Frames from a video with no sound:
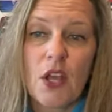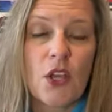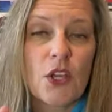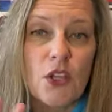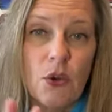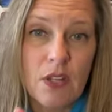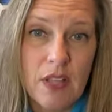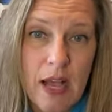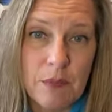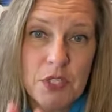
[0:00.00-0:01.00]
your
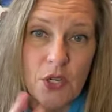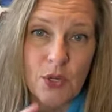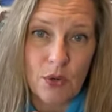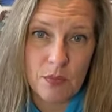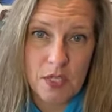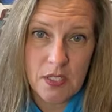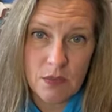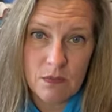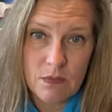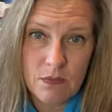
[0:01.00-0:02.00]
labs are normal,
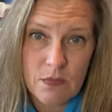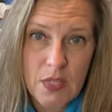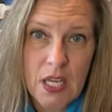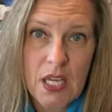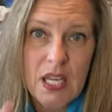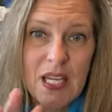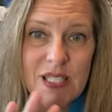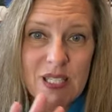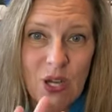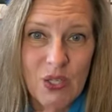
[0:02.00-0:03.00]
it's
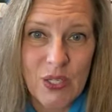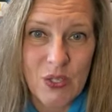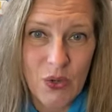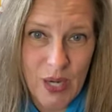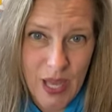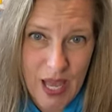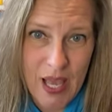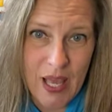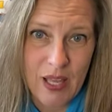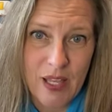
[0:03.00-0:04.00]
all in your
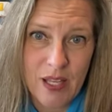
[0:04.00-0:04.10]
head.